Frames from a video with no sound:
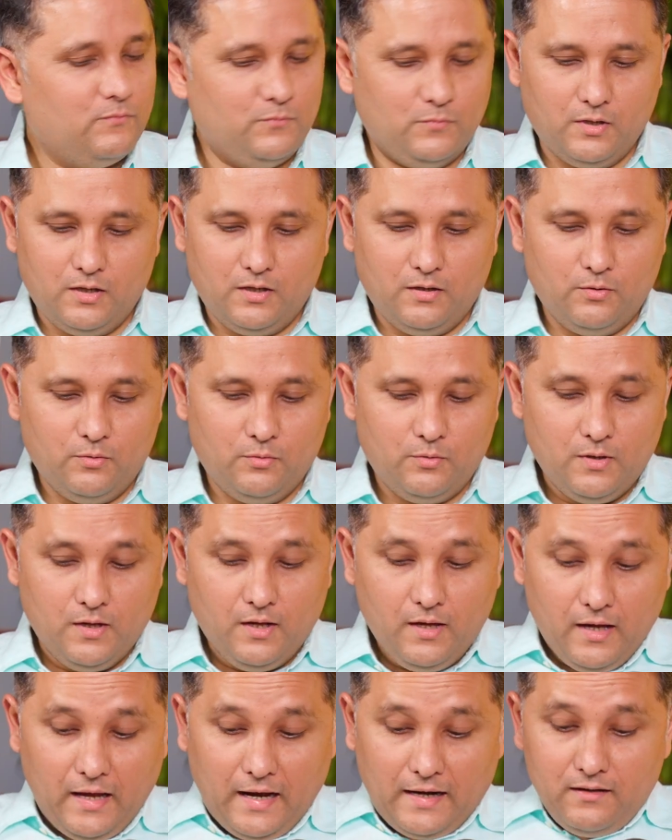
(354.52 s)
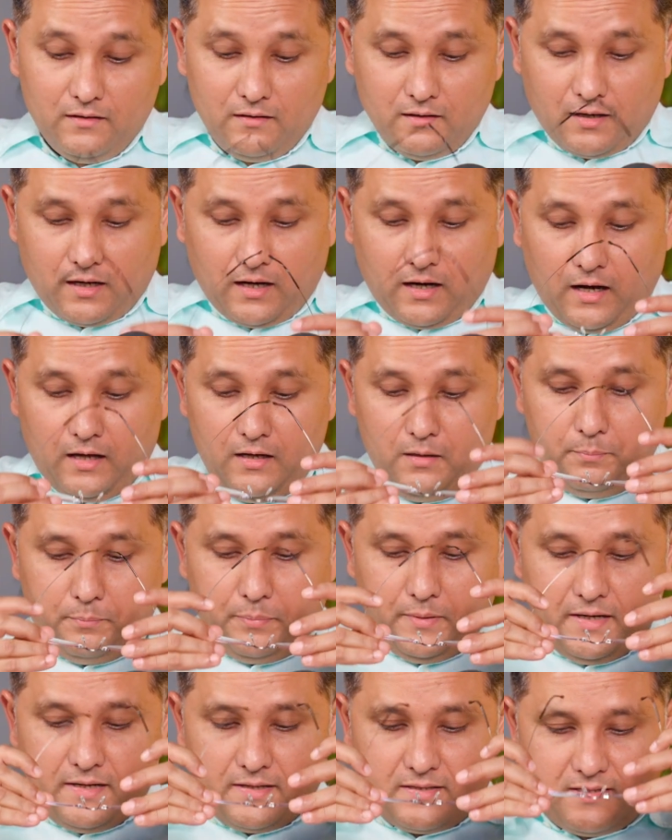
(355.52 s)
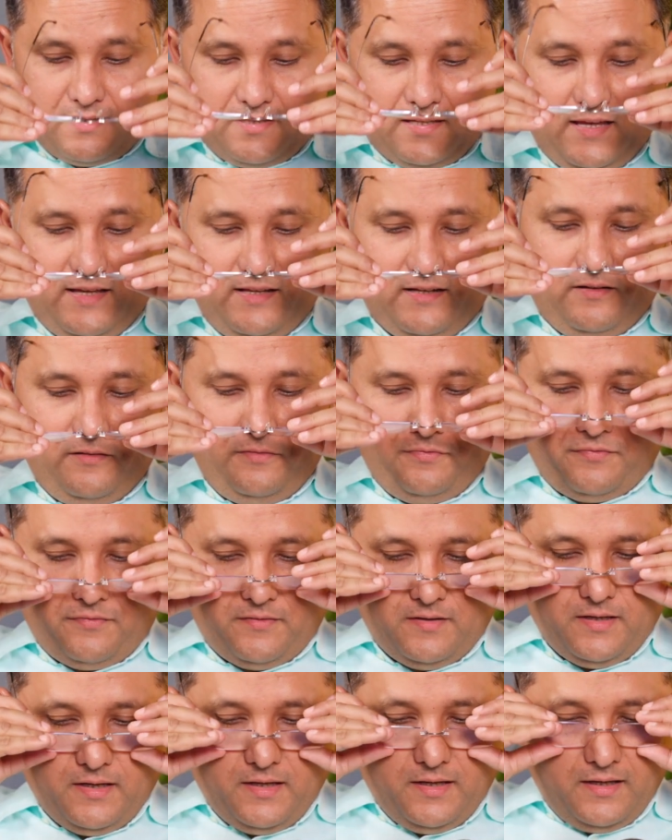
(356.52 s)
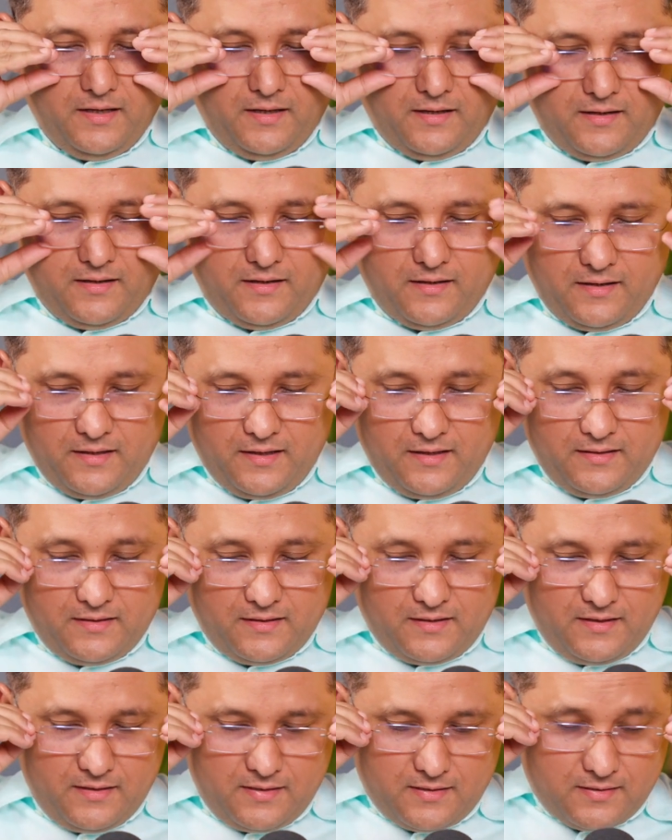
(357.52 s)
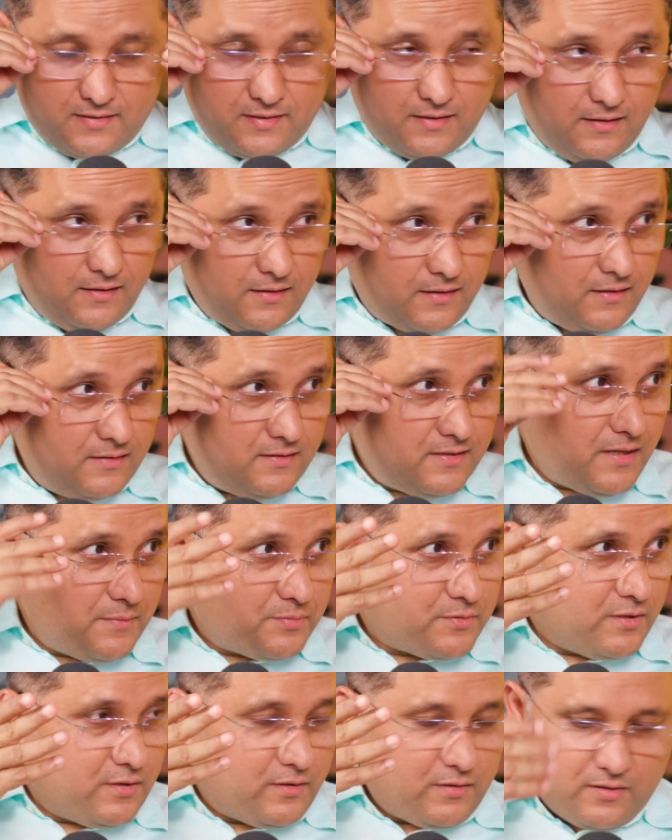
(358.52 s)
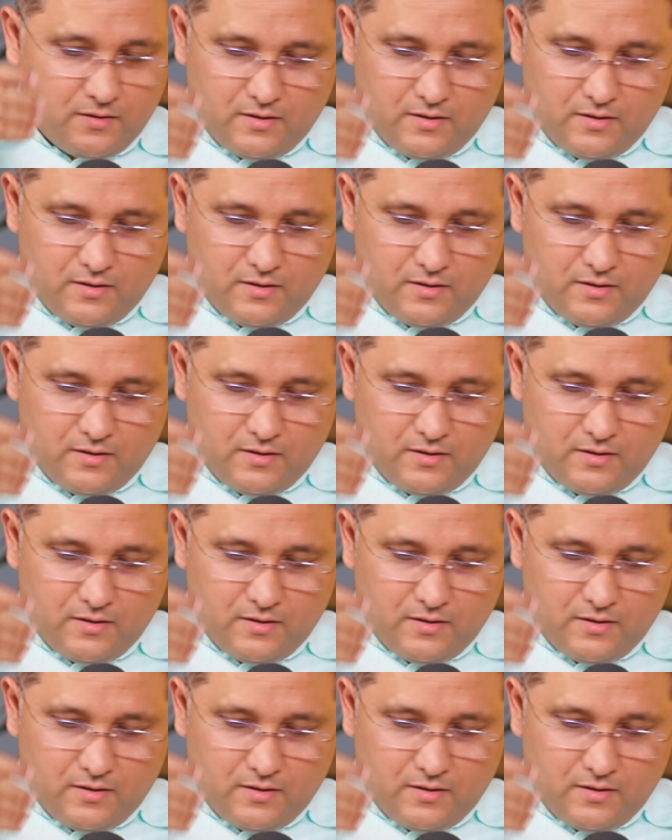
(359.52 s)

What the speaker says: Wow. And a Kalp itself, in this conception,